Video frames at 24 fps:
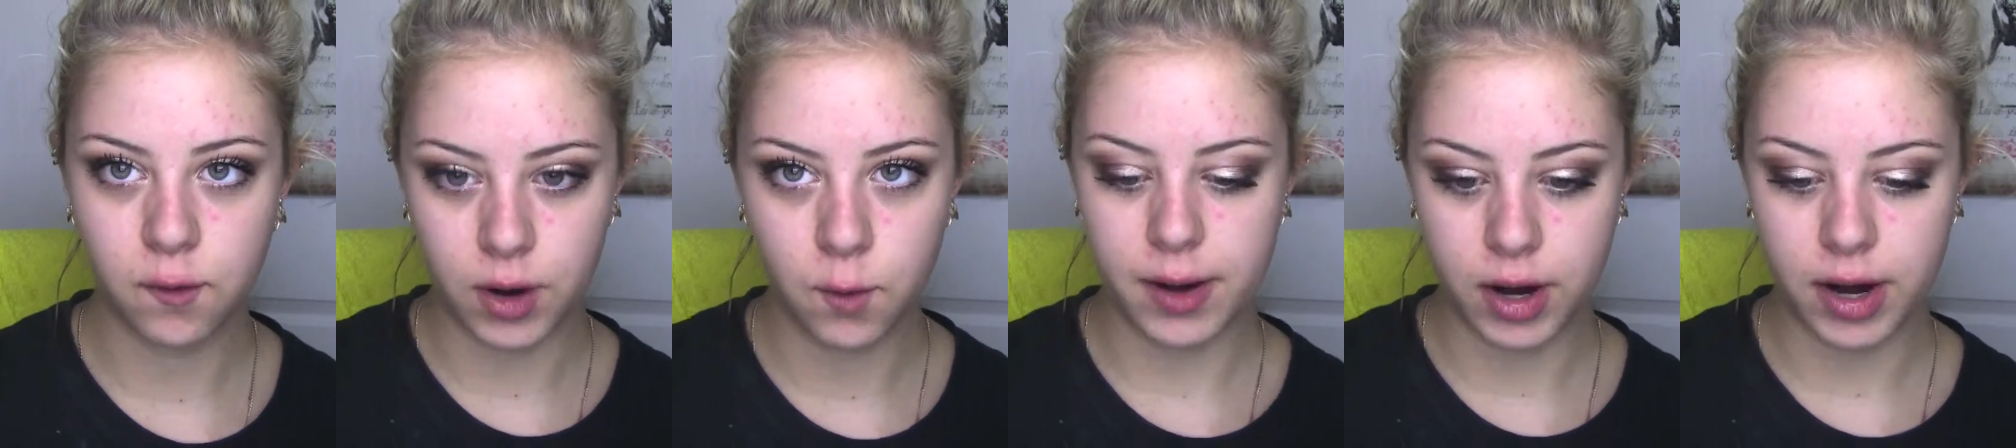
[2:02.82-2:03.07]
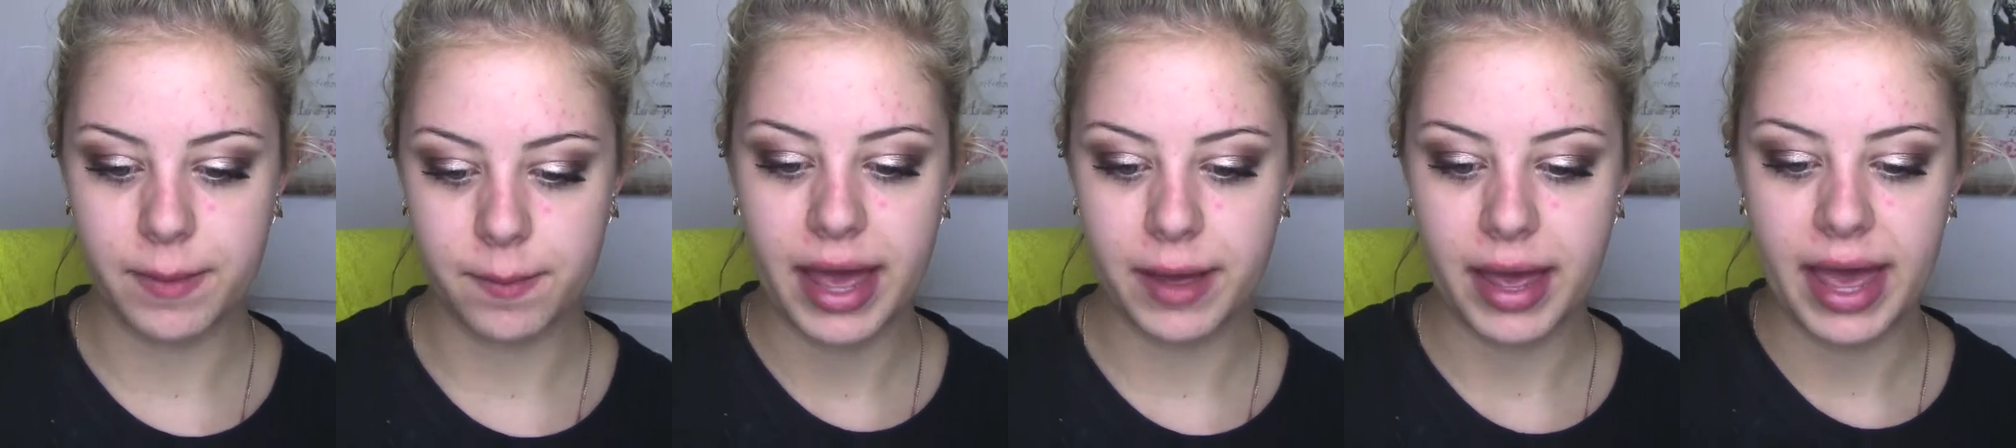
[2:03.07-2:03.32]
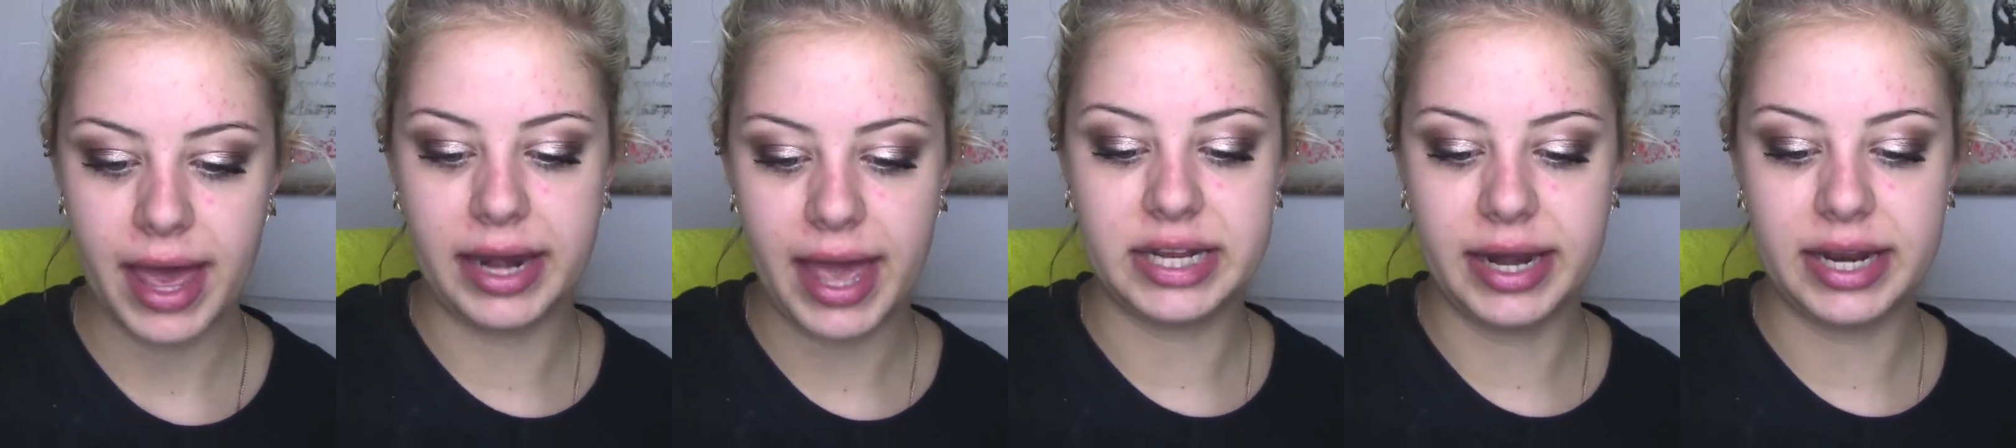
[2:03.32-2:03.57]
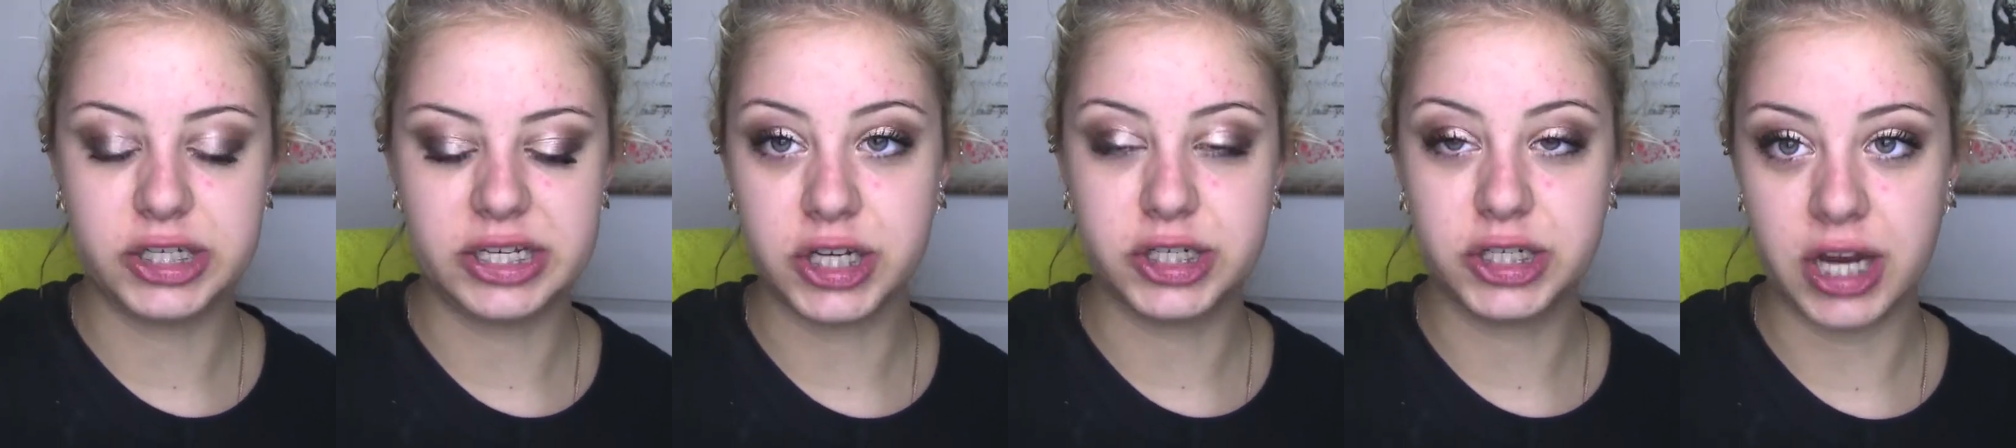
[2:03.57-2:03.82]
form
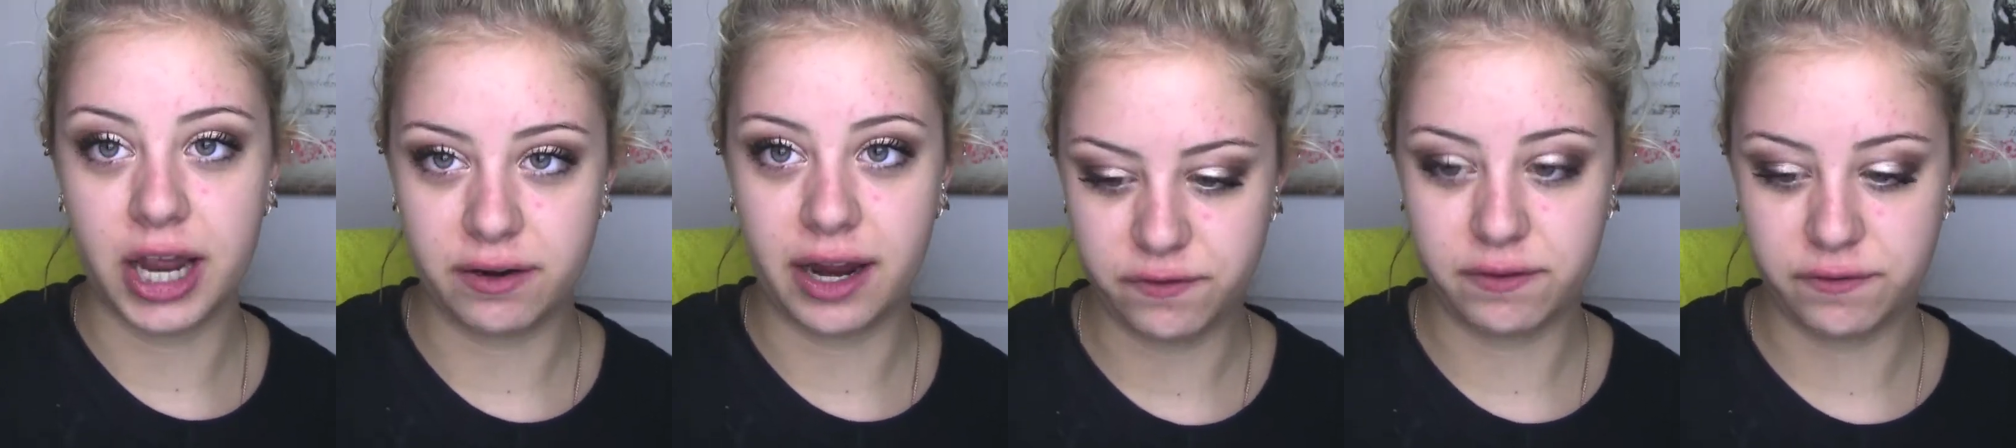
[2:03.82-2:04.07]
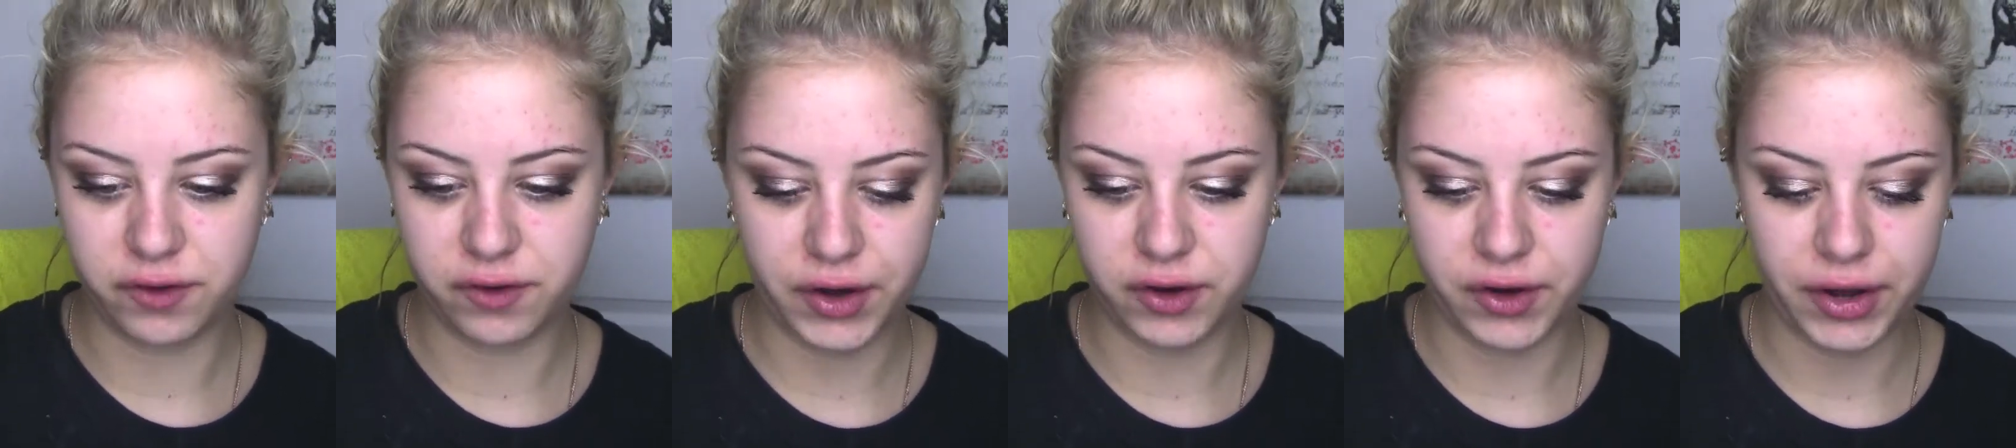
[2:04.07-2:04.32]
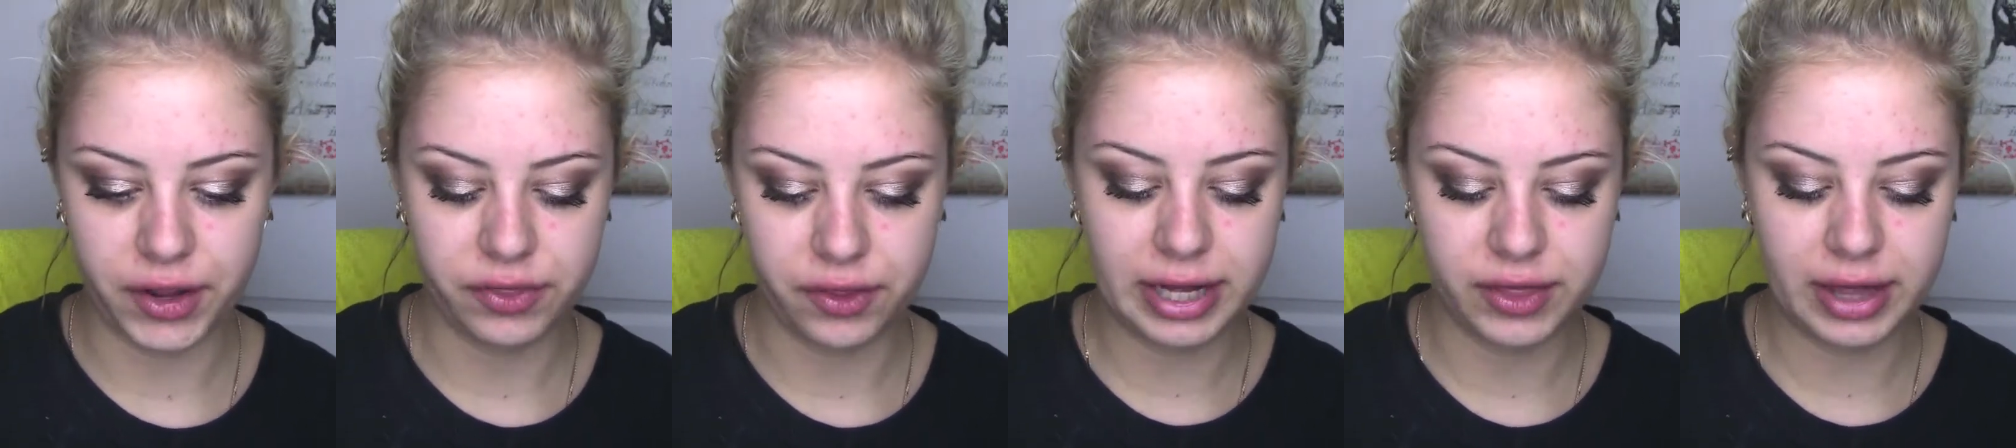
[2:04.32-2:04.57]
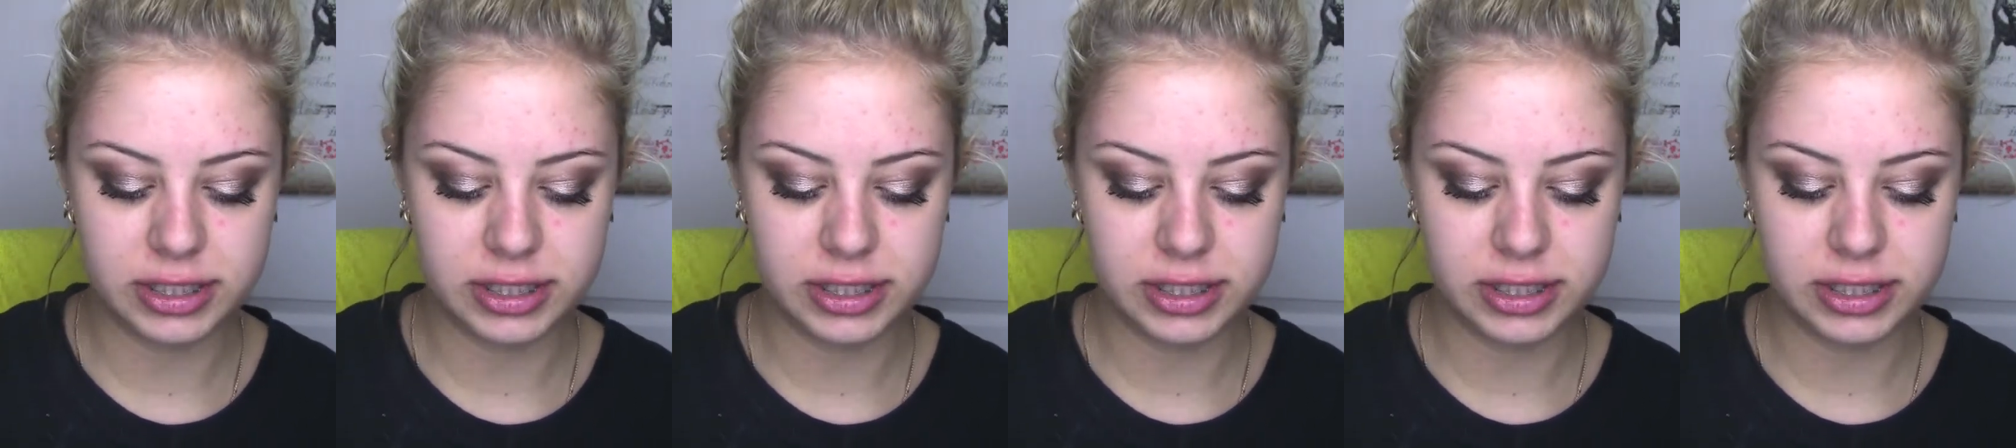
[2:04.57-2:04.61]
and it's shine free.